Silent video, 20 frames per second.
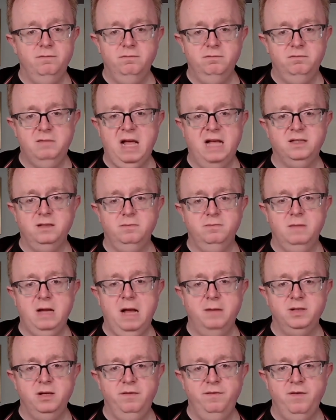That's
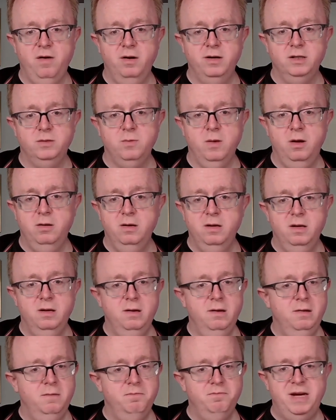absolutely fine as well.
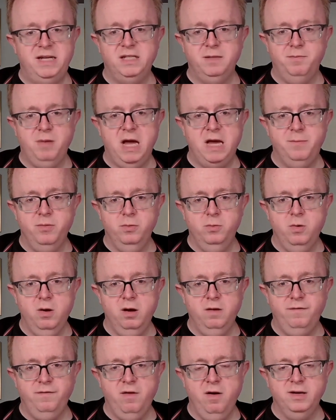A piece of paper will work
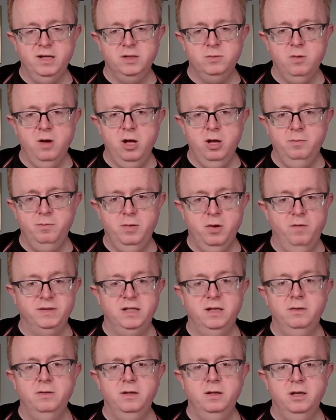fine as well, but
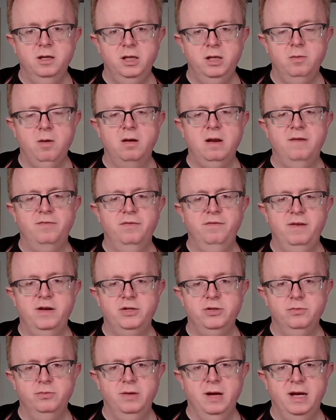obviously you won't have the
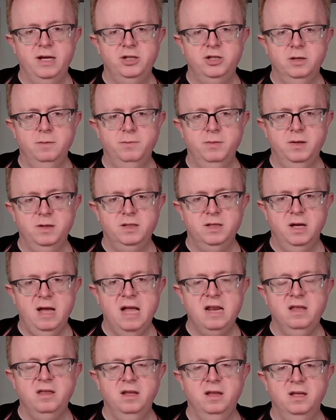visual nature. But
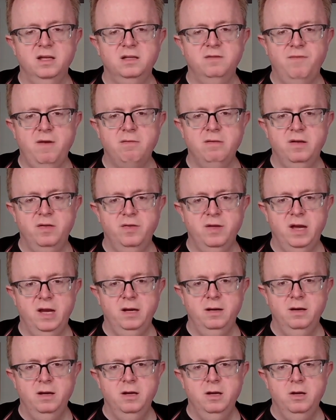anything that's very thin
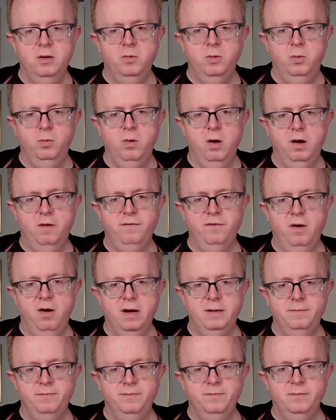will work fine.
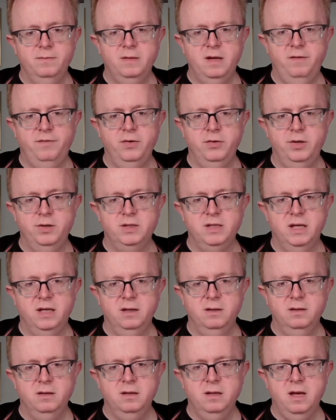If you're using
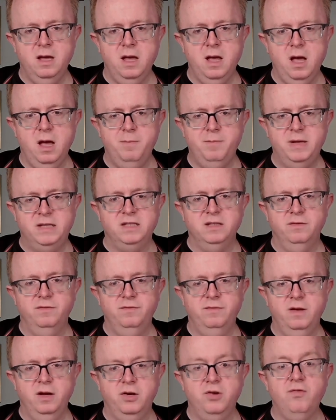a piece of
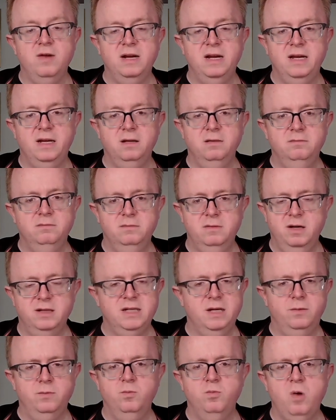acrylic, like I
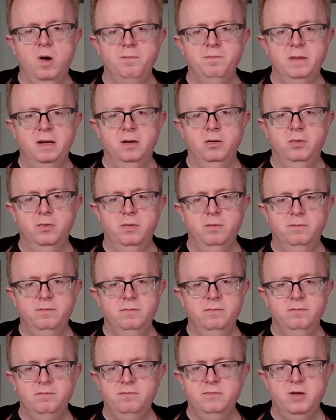said, 1 mil or
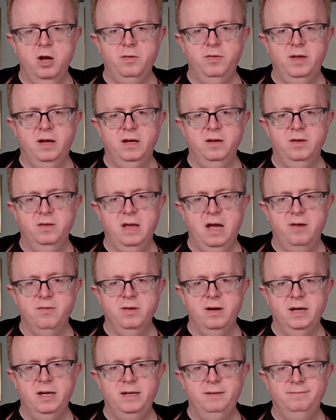no thicker than that
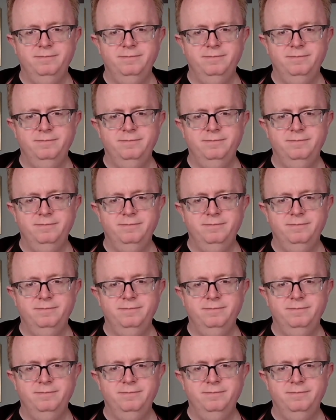really.